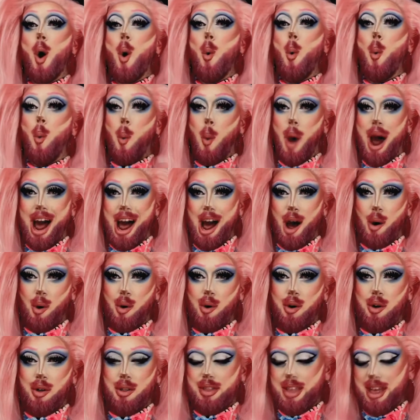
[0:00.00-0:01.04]
wow,
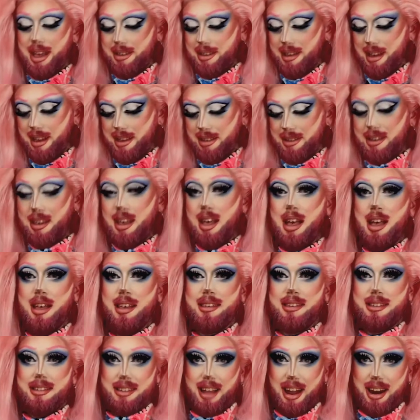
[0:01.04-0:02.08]
this is
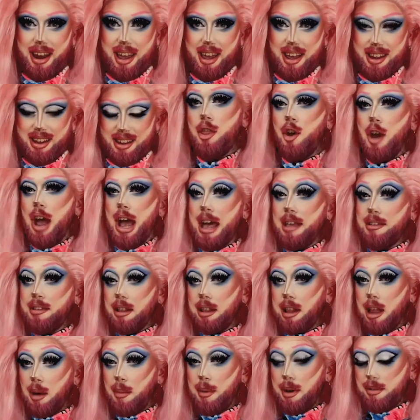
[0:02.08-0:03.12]
stunning. There is a
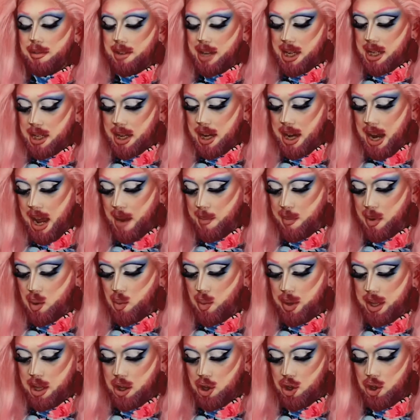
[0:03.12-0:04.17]
little bit of disconnect
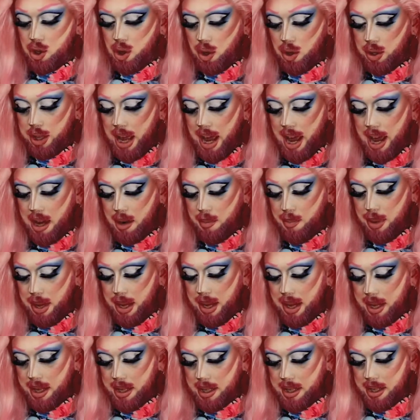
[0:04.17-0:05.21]
between the jeweled
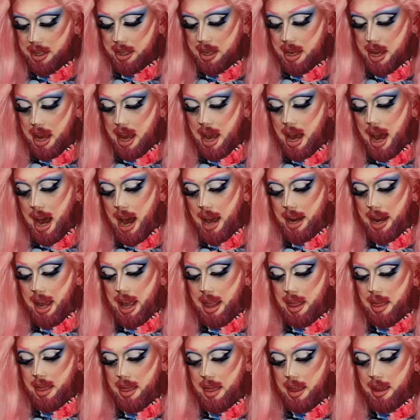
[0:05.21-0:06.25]
headpiece and
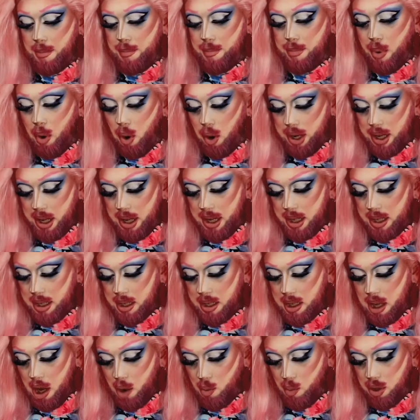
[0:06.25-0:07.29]
then the bodice.
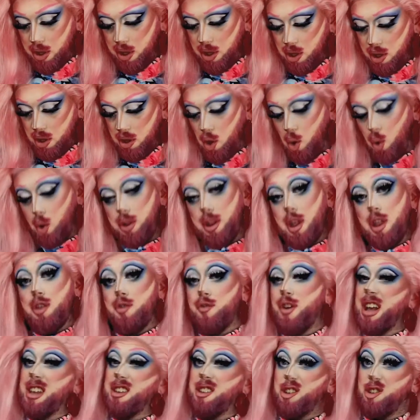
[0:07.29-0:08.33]
I would note that the
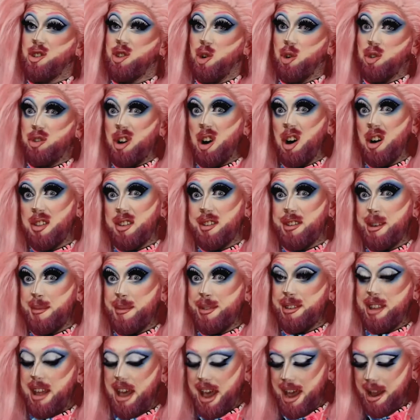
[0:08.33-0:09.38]
rest of the jewels are the same as
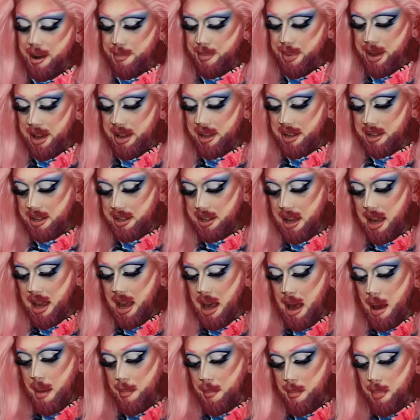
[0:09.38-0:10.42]
the headpiece,
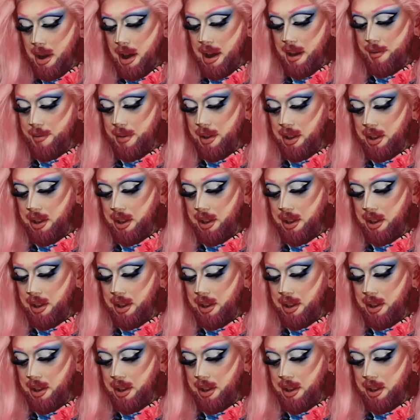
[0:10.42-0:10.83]
but I feel